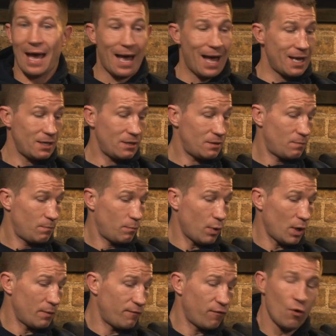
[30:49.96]
And
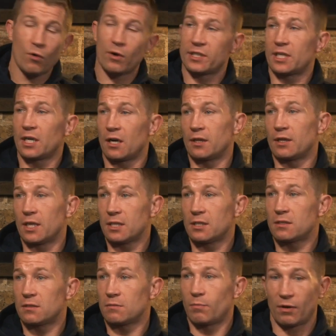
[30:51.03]
by focusing on
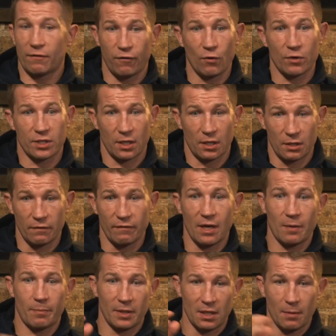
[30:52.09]
this, by focusing on
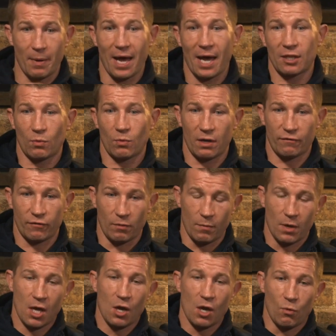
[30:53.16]
developing the pathway
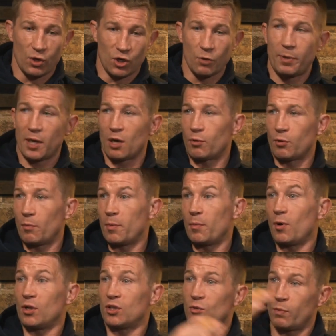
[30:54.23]
from when you pick up rugby
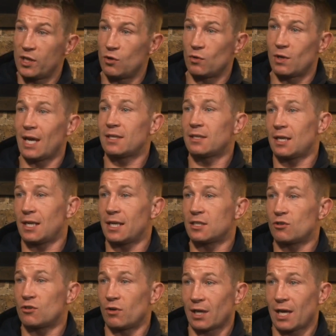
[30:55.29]
ball to when you get to the
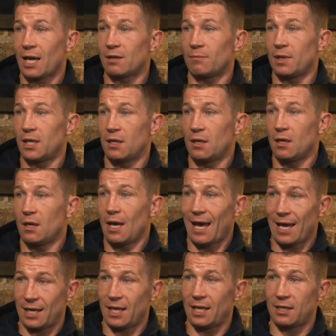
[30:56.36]
Leinster Academy
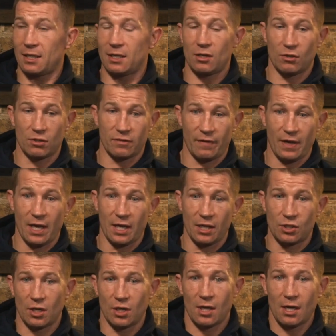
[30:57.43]
at eighteen years of
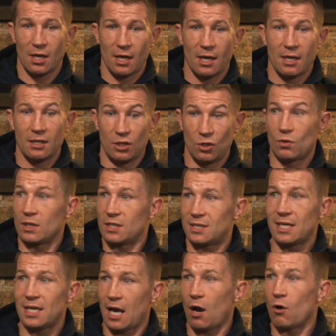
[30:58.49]
age, you can
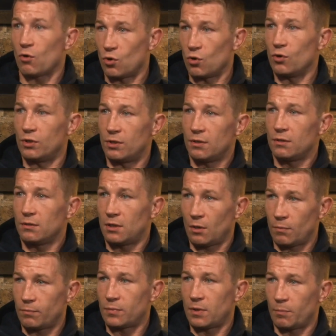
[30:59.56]
see how good
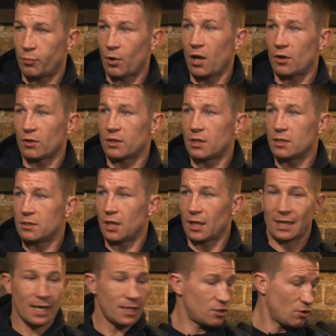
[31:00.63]
their, the product is.
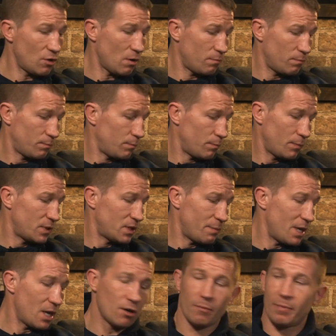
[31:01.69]
Like Leinster are, to
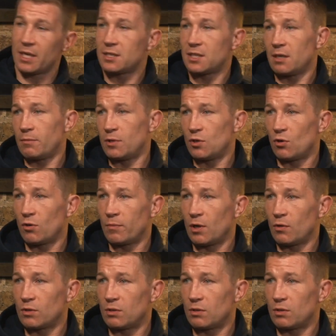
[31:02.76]
me, are the best team in Europe now